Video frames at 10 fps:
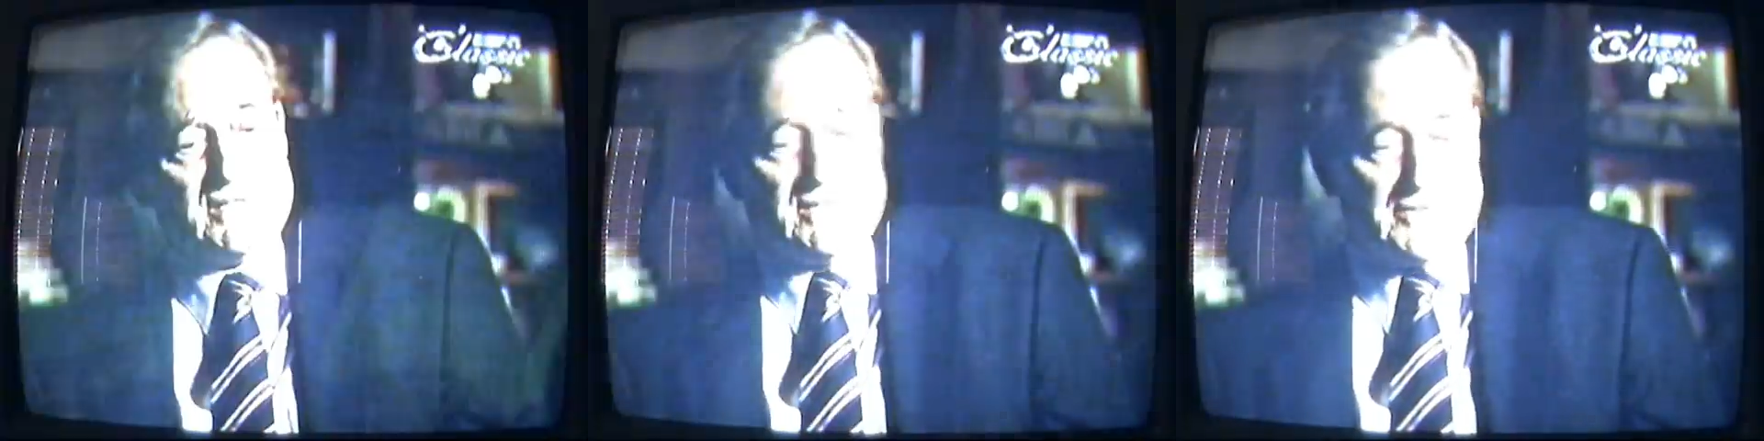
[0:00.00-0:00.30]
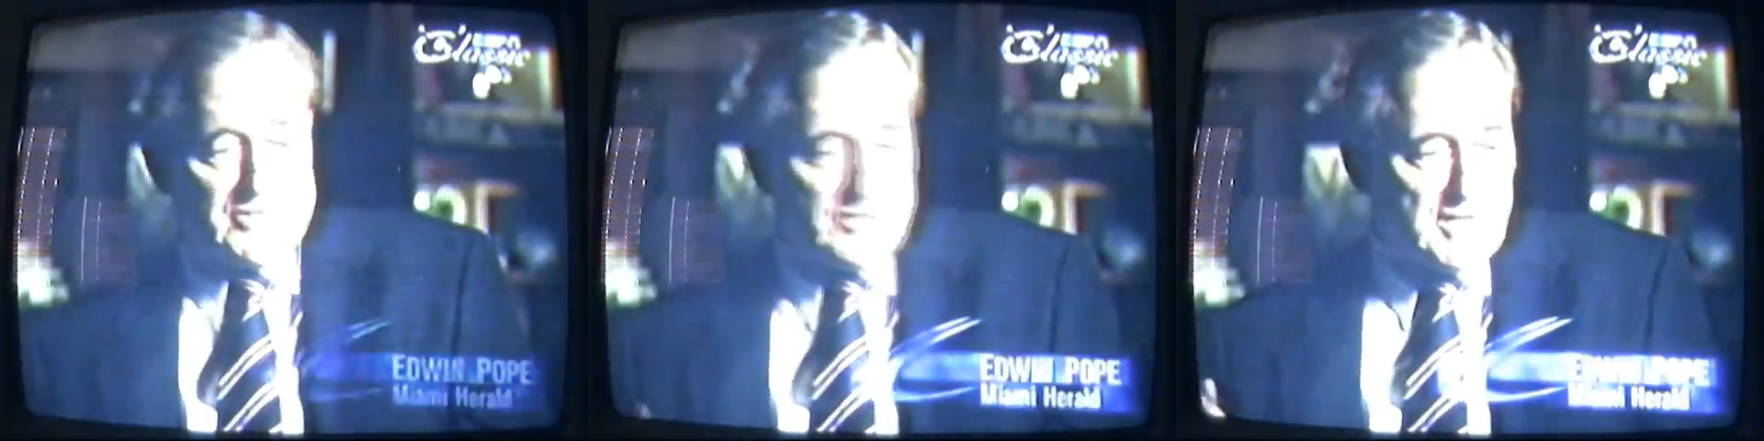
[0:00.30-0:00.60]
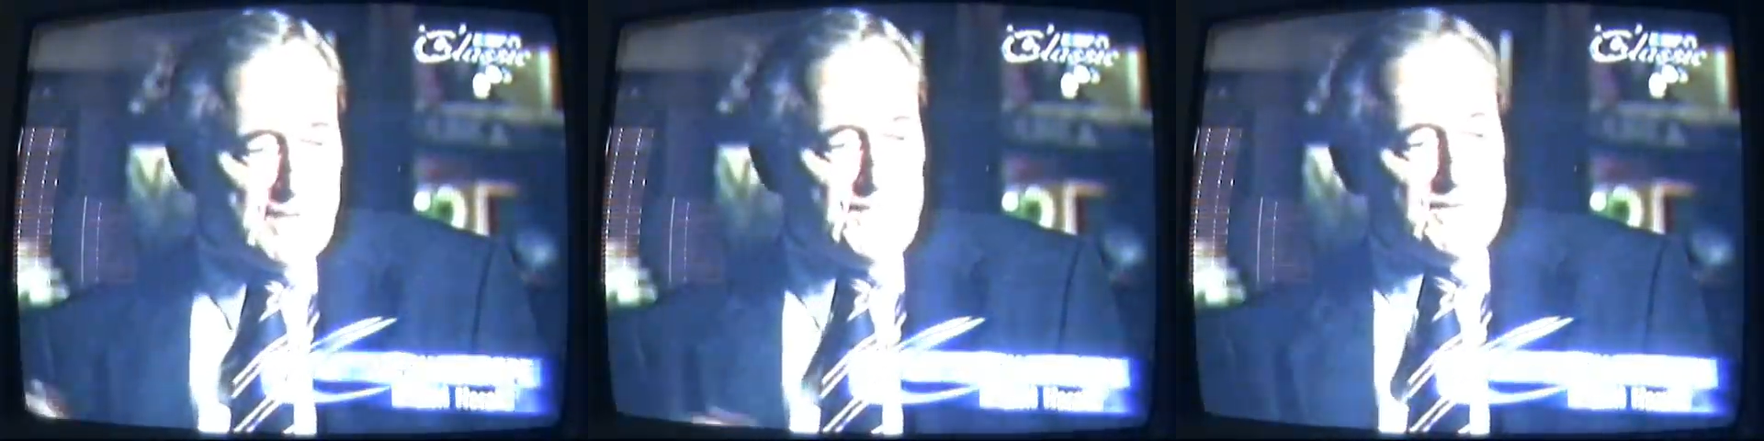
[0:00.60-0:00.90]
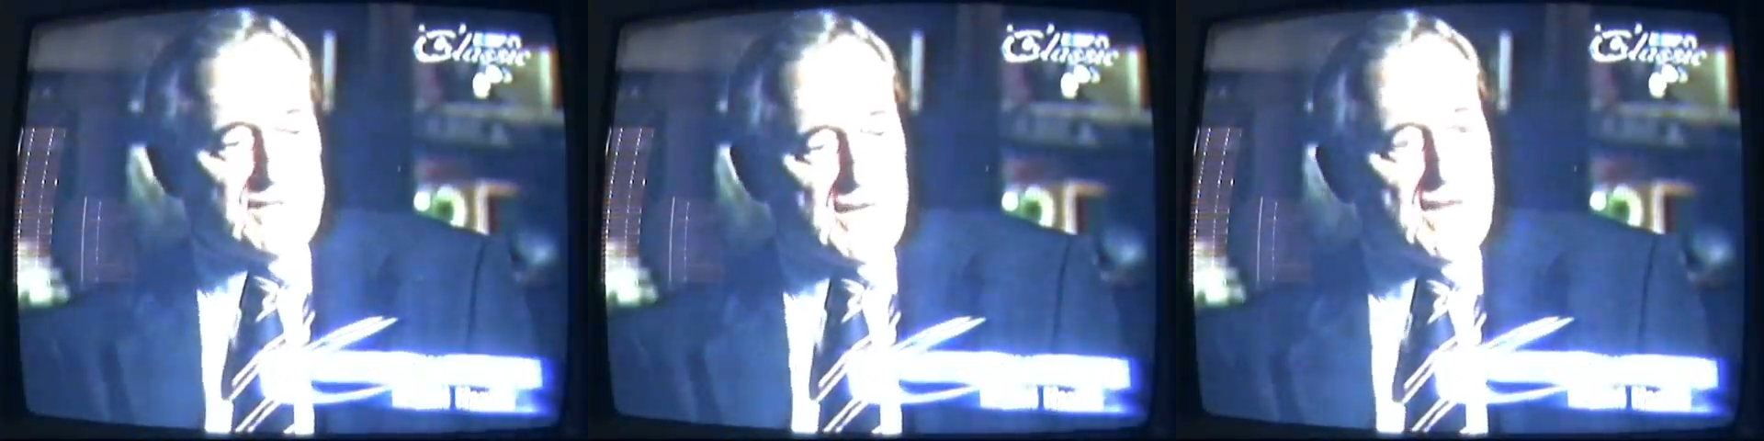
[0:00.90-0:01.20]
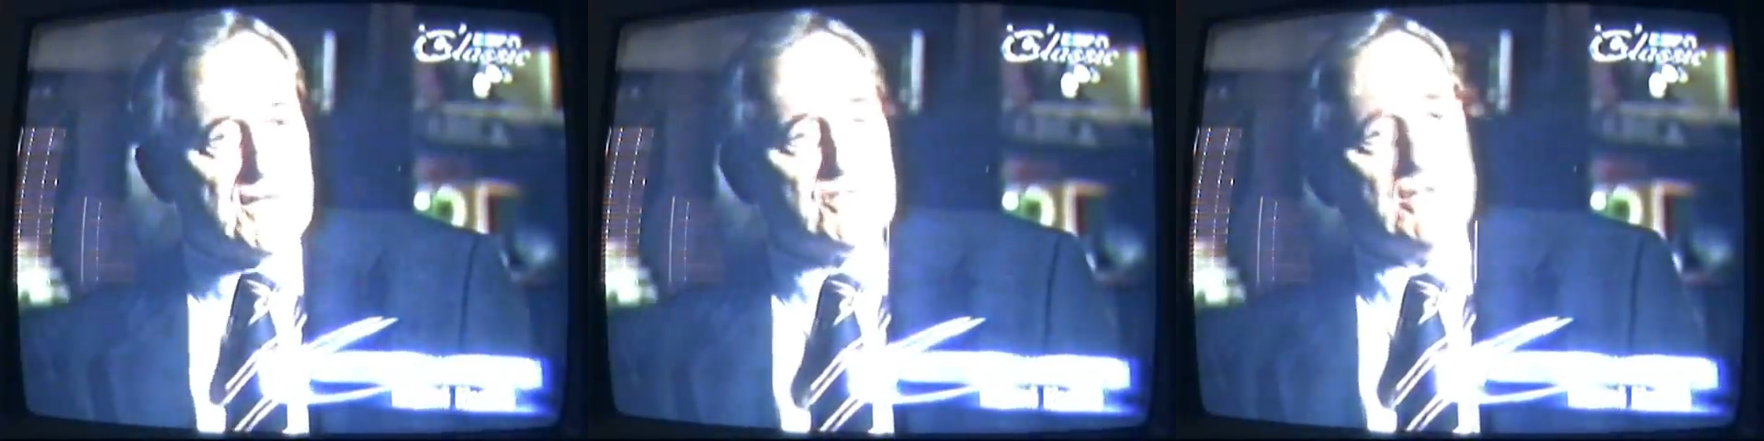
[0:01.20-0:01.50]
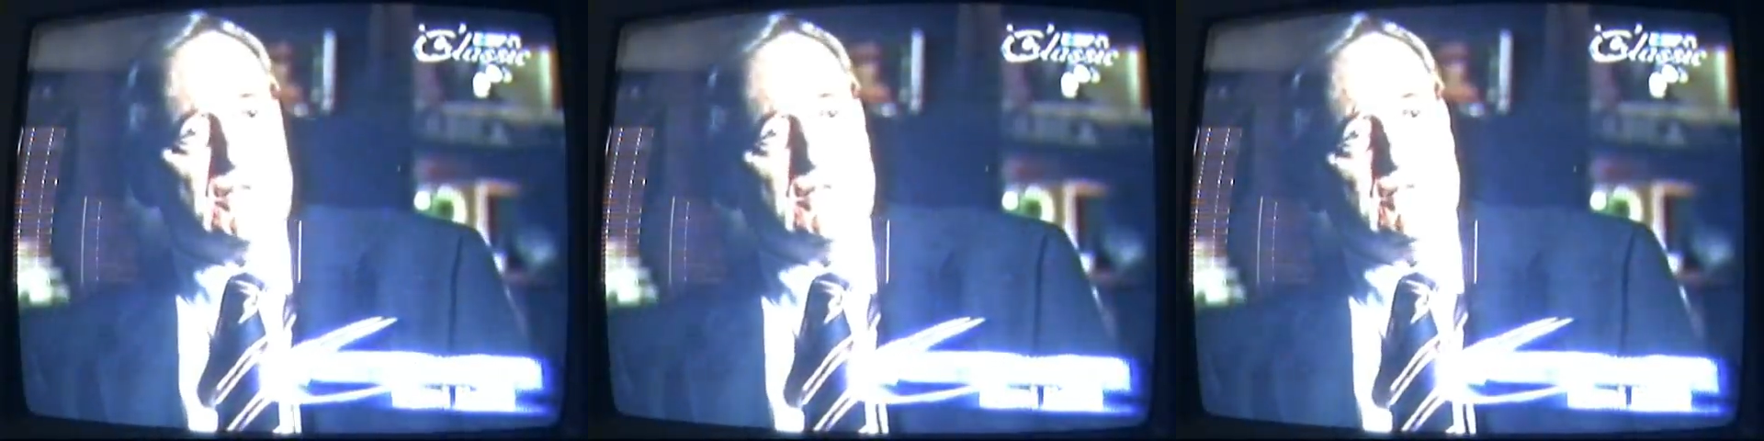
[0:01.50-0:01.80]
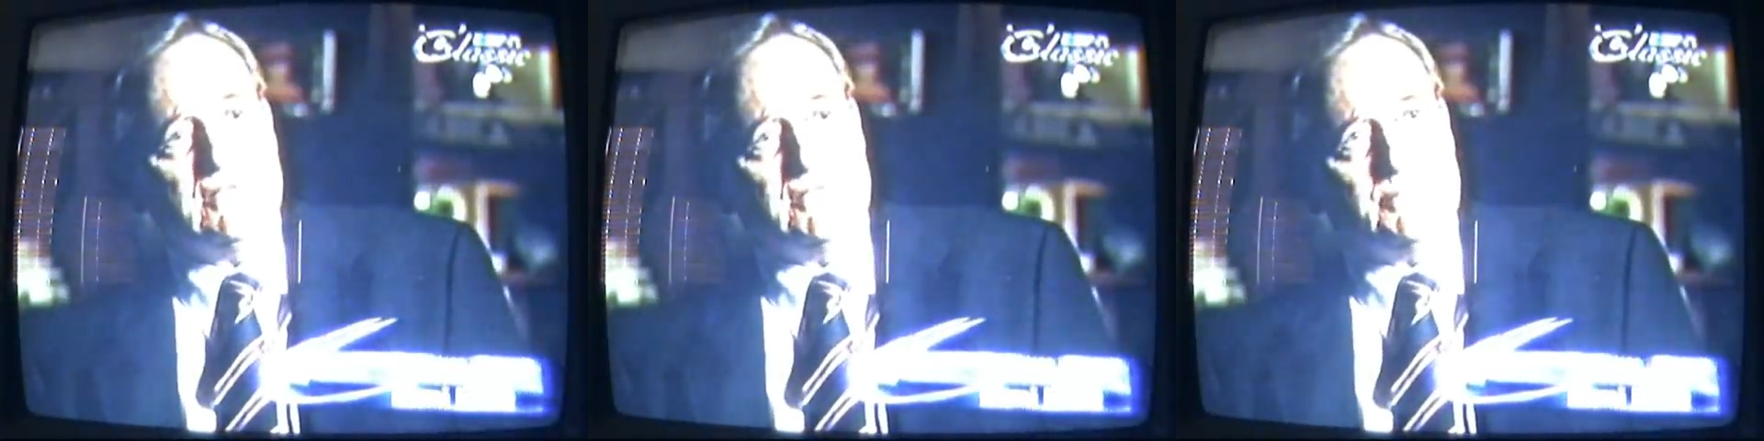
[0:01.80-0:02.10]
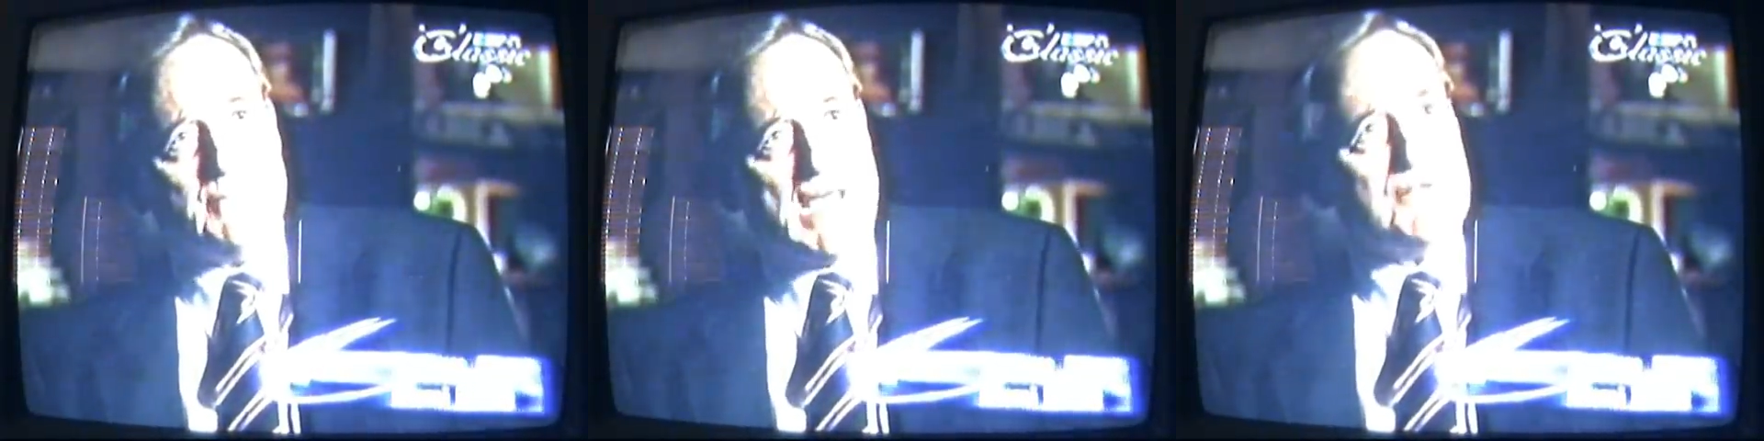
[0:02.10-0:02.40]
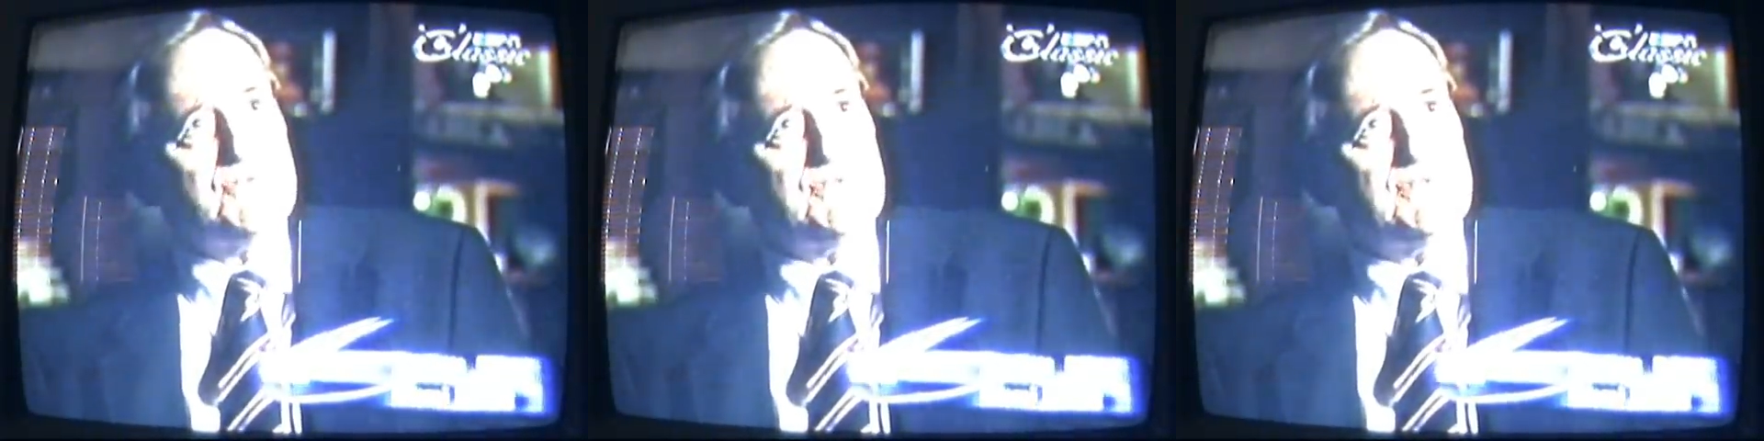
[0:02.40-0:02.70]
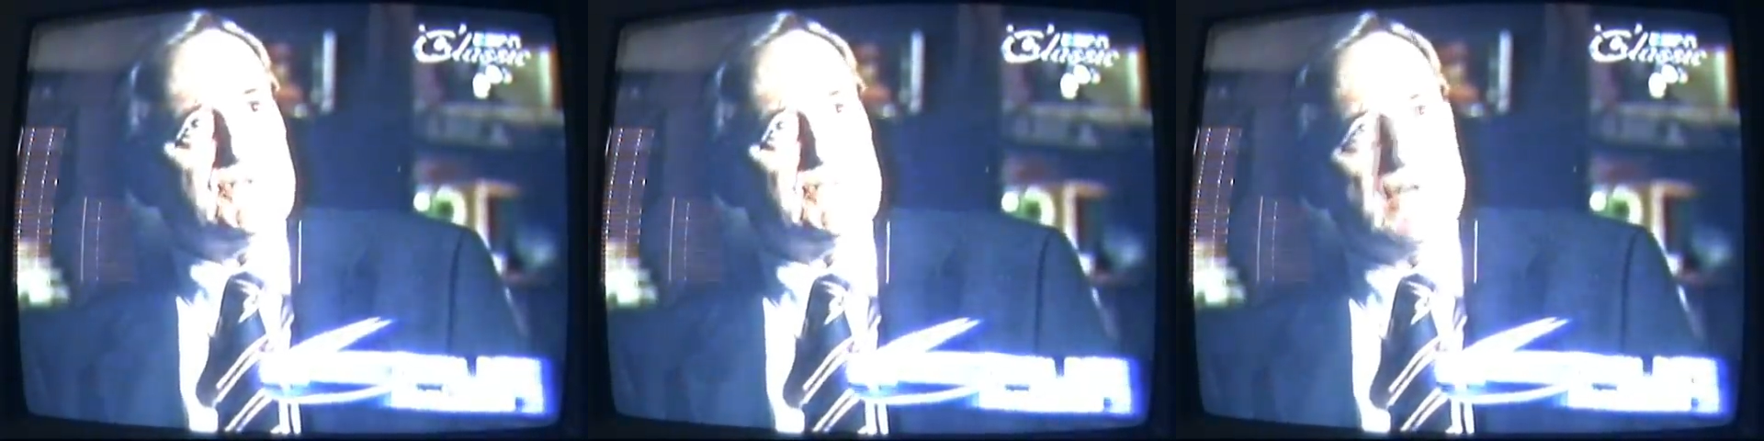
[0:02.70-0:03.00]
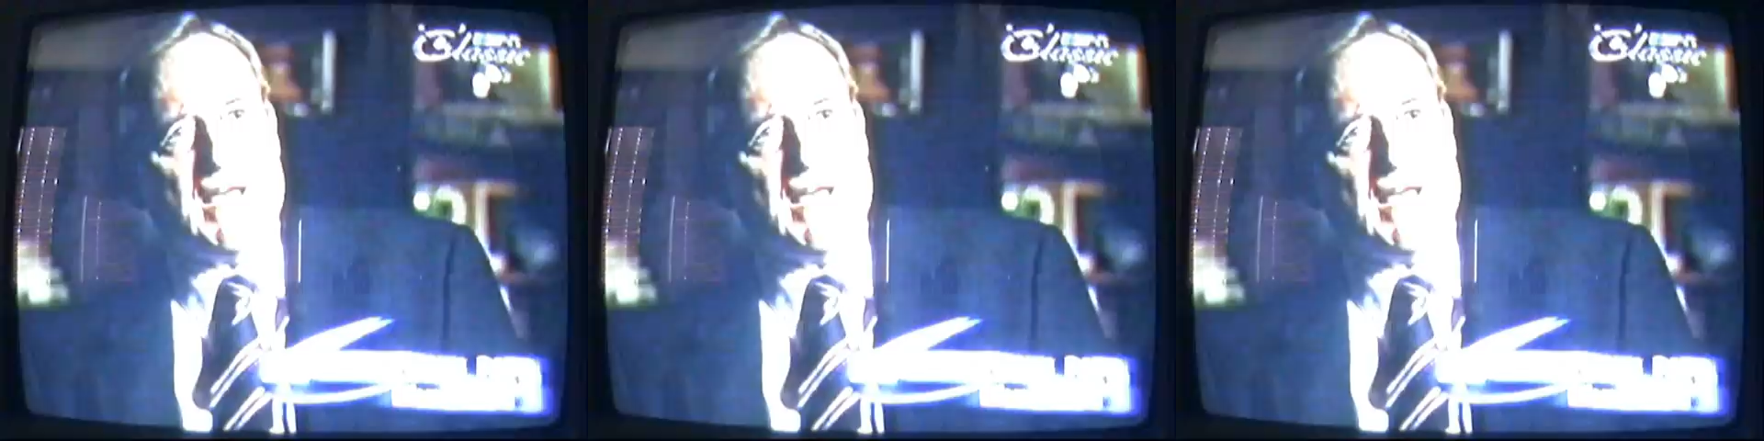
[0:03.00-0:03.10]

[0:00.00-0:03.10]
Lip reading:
No face is visible, so there are no lips to read.